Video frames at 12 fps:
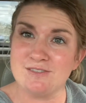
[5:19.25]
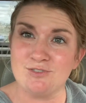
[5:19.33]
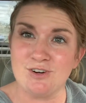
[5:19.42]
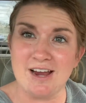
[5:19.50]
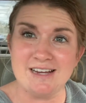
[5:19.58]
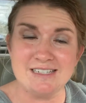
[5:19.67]

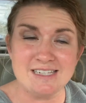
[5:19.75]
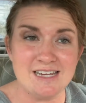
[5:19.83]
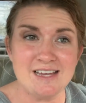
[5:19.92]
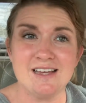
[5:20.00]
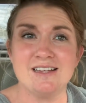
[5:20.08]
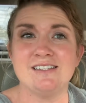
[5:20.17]
for
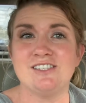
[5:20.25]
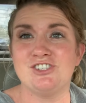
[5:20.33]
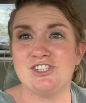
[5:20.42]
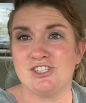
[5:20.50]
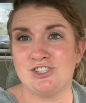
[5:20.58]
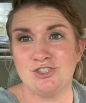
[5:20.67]
ideas,
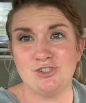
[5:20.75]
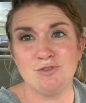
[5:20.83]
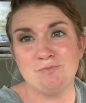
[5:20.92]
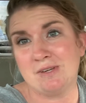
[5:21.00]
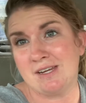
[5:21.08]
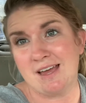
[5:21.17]
just
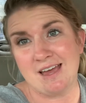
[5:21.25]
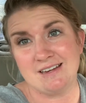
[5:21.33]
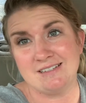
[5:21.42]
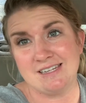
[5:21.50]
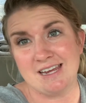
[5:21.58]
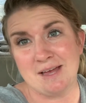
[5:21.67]
shoot me a
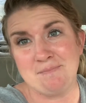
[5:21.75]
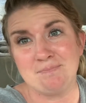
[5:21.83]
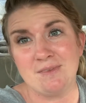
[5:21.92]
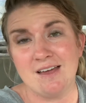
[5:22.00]
DM